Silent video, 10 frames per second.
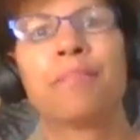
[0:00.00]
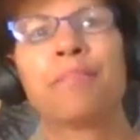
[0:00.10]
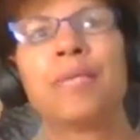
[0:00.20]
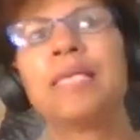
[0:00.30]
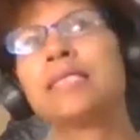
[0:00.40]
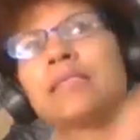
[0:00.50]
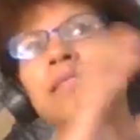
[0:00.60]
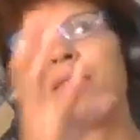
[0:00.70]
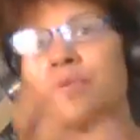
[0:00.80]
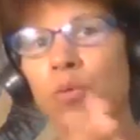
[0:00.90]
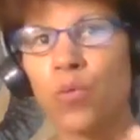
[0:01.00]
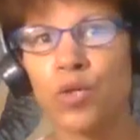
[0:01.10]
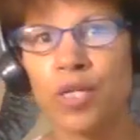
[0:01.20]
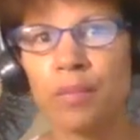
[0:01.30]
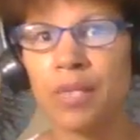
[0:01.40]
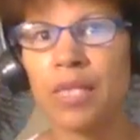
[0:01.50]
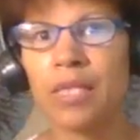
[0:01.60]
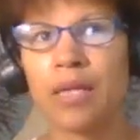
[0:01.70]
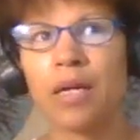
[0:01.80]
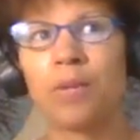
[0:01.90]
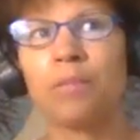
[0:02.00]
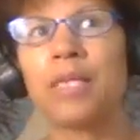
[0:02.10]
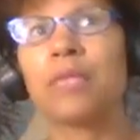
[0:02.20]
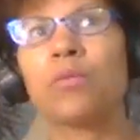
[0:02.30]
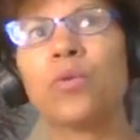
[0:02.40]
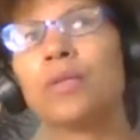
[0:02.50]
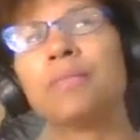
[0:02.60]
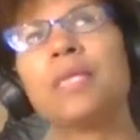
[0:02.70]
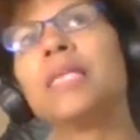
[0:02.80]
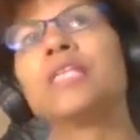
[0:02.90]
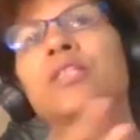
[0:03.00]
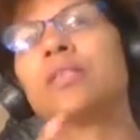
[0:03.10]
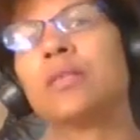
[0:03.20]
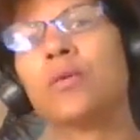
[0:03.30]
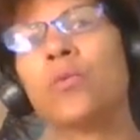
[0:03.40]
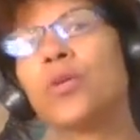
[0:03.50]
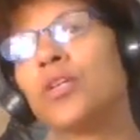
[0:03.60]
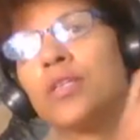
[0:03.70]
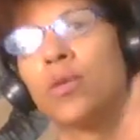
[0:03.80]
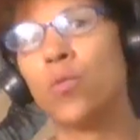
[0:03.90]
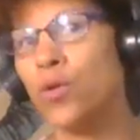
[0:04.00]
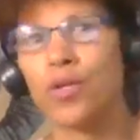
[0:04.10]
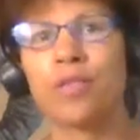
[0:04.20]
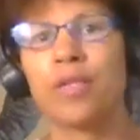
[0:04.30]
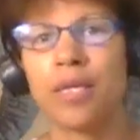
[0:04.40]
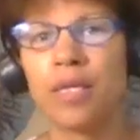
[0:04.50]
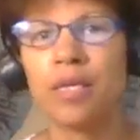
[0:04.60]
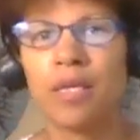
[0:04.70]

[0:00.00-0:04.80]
piece to the word mean uh, mean word meaning to the word worthy